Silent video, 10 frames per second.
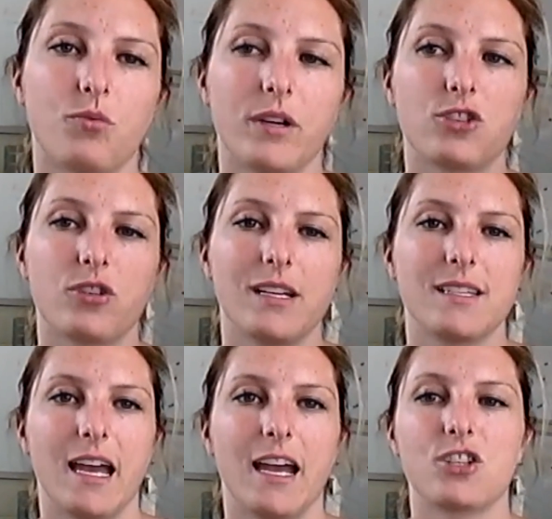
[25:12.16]
3
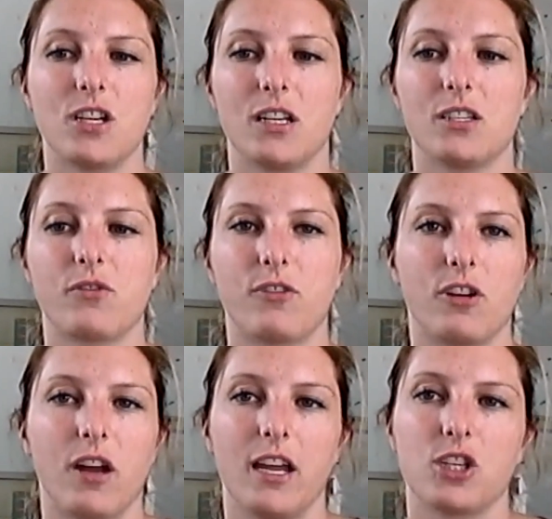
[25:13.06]
transactions
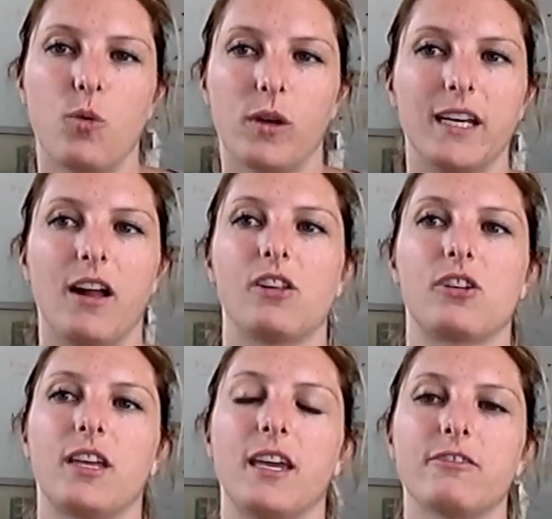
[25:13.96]
for a
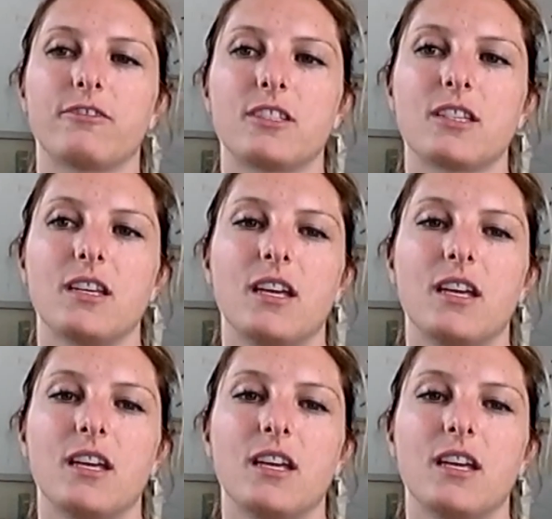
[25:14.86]
$20 gift.